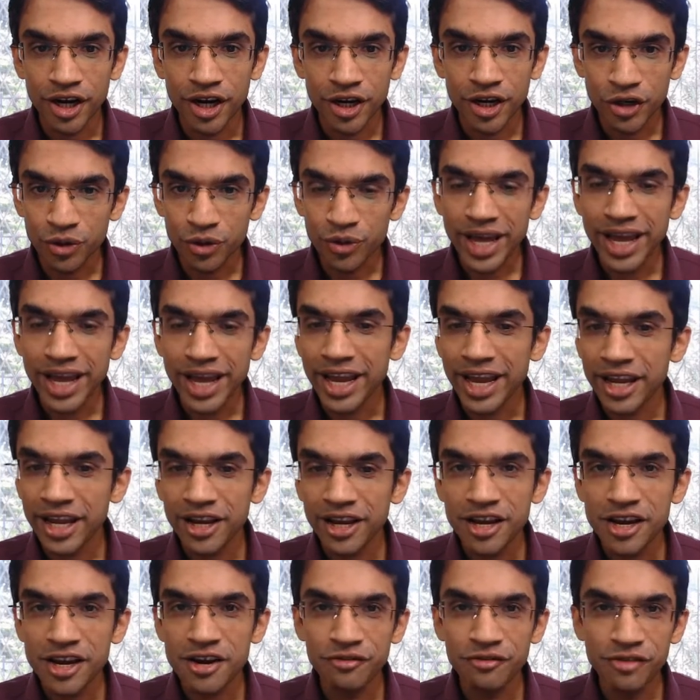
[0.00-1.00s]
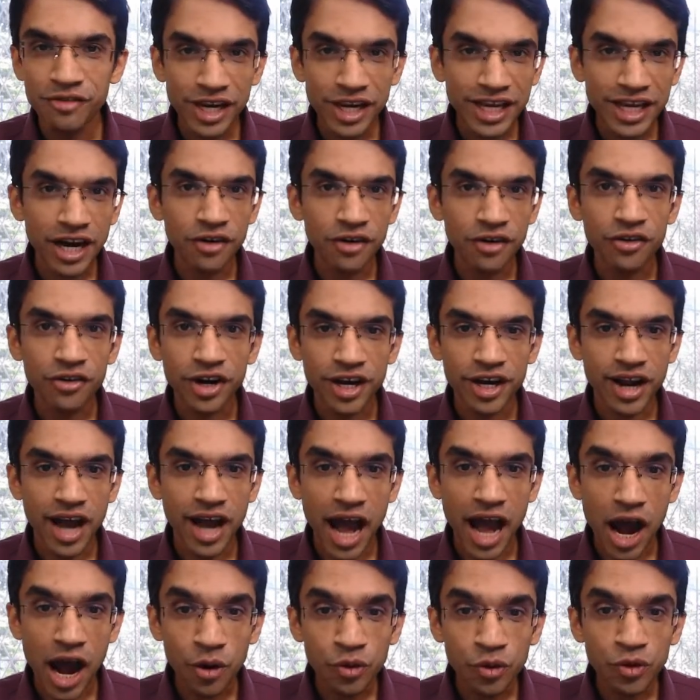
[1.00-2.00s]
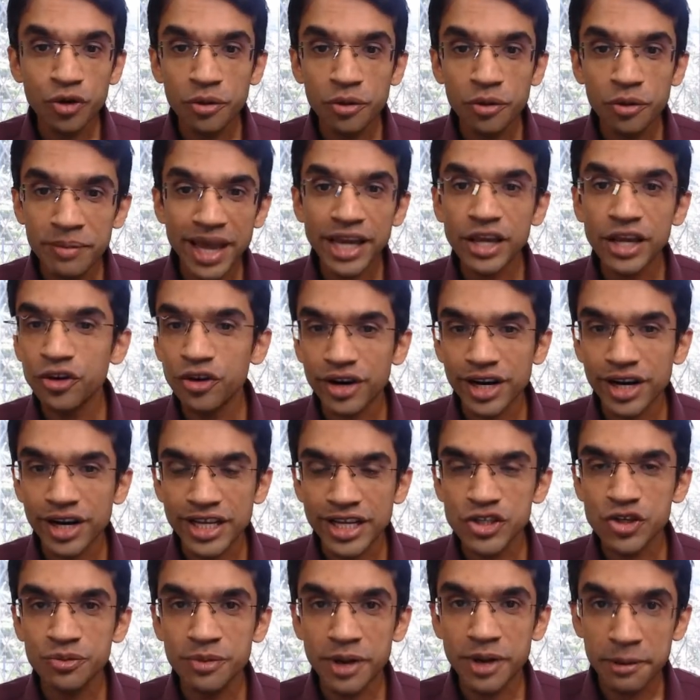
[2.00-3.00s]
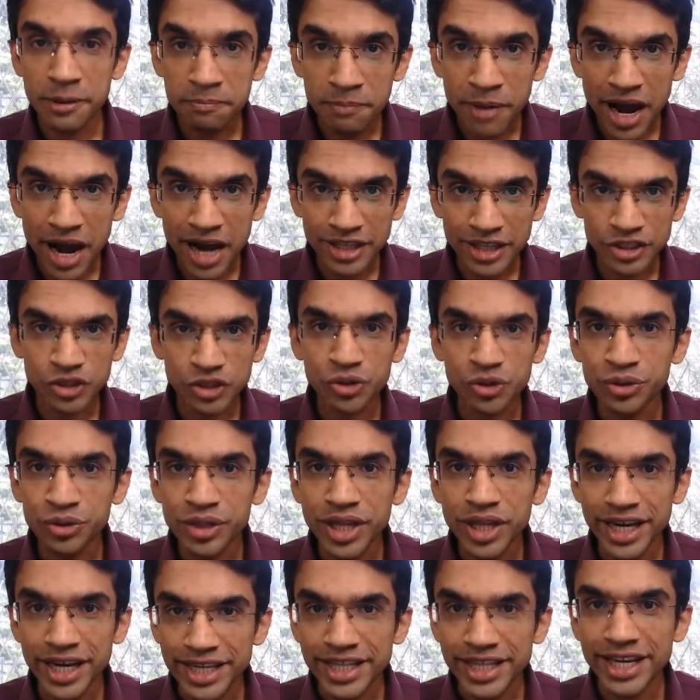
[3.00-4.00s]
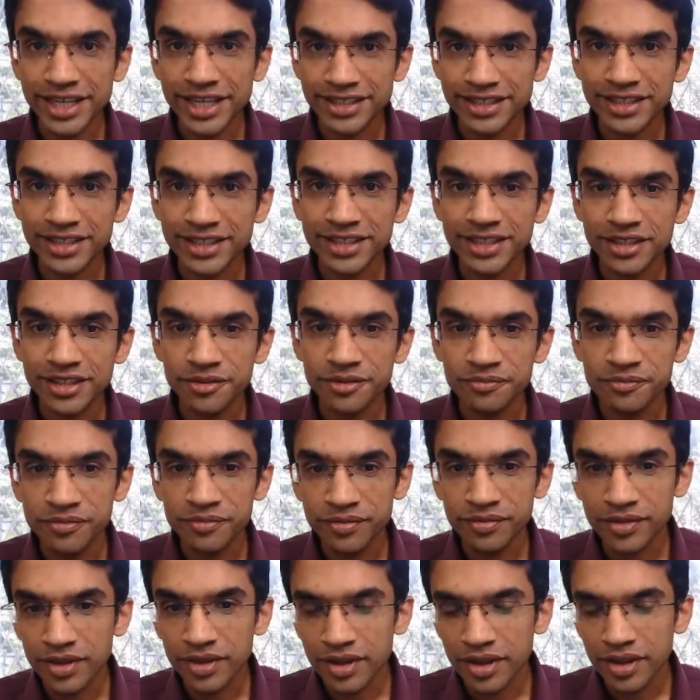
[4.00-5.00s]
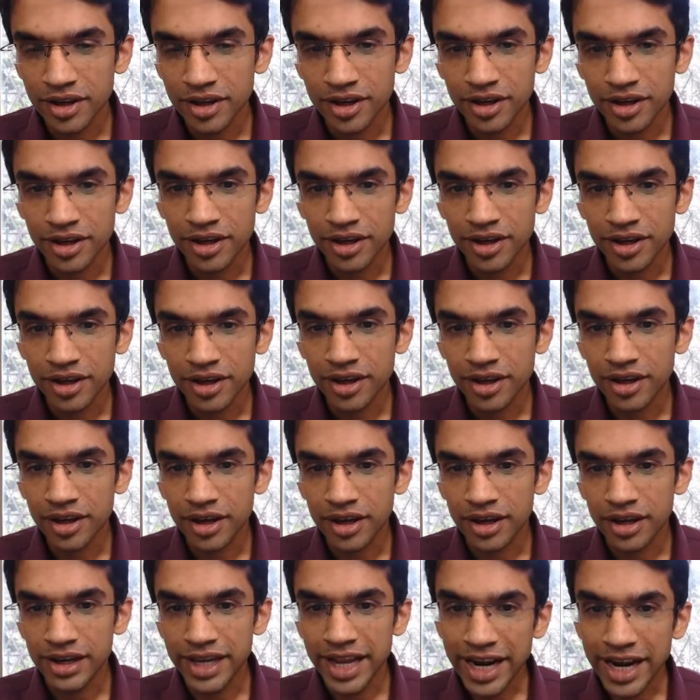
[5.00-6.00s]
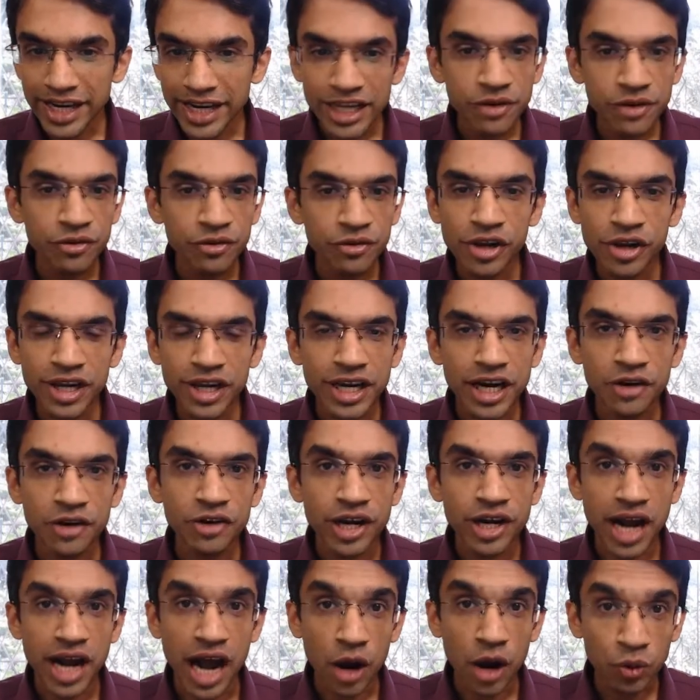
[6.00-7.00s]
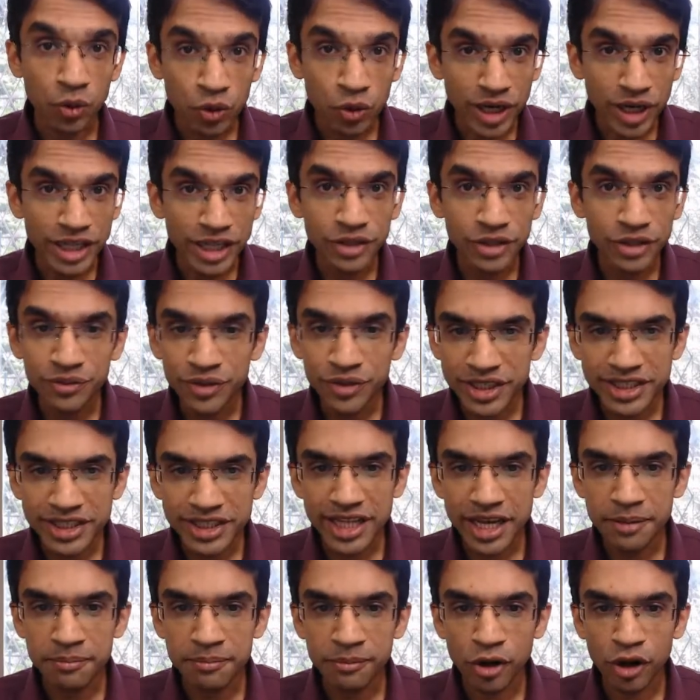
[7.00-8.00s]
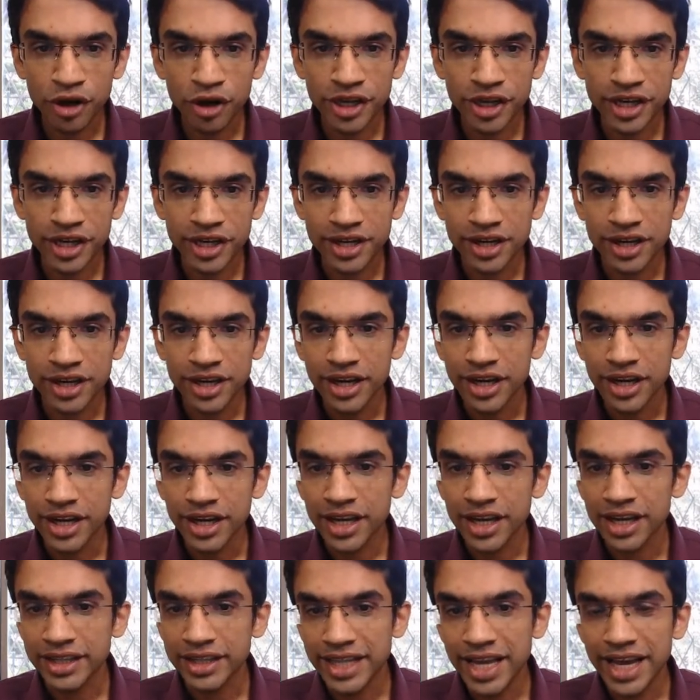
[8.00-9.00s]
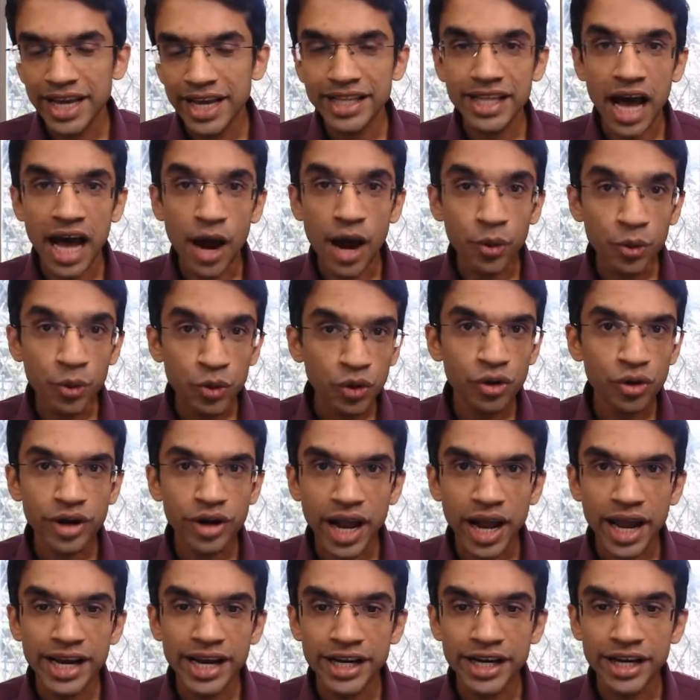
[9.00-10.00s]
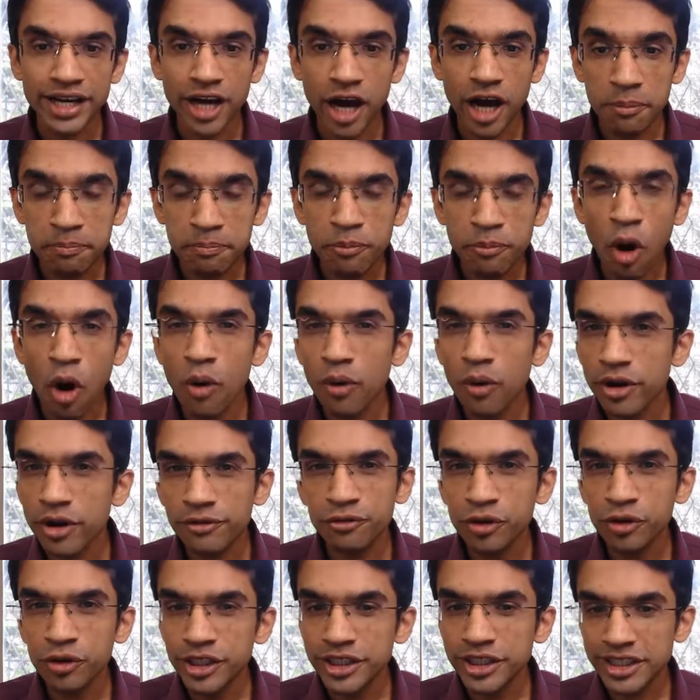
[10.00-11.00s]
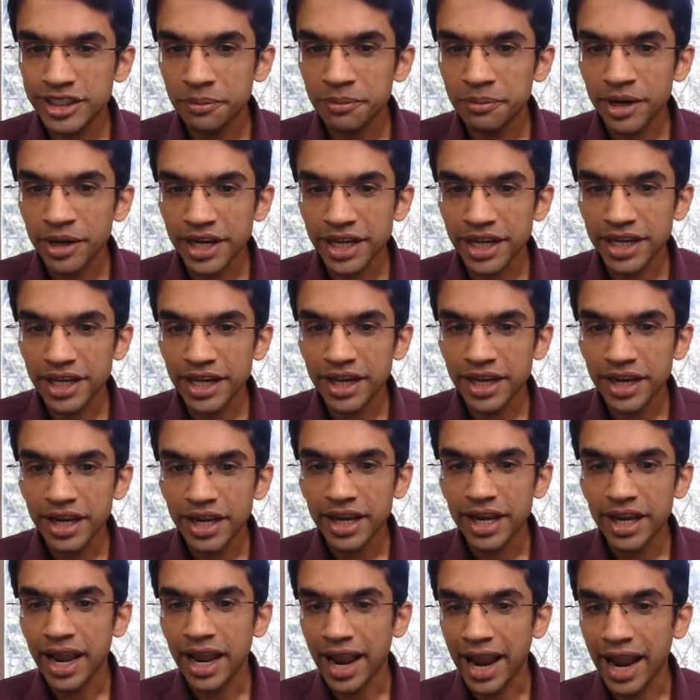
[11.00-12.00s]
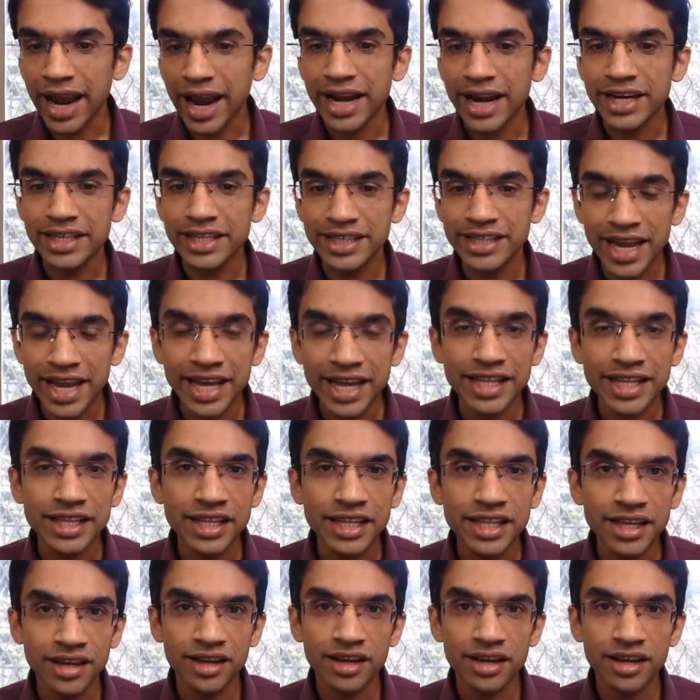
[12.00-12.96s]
Today, we'll cover how to make your resume pass through the ATS. Later, we'll cover how to convince the employer, then how to write a powerful summary, and then